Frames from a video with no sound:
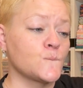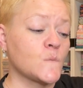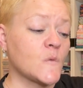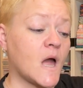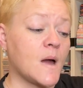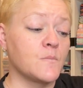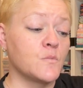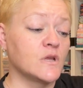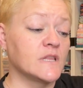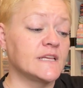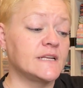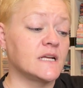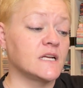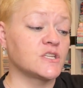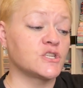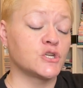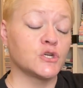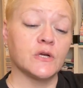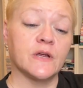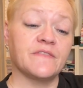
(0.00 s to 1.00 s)
I'm really not
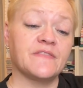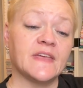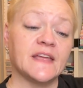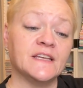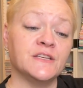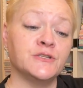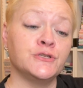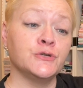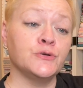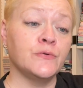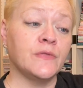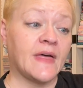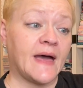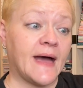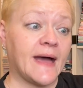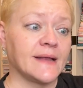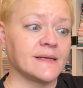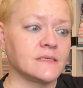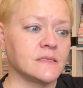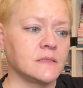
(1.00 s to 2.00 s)
sure if they do
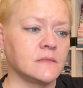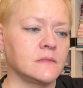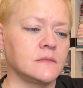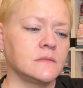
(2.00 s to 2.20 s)
that.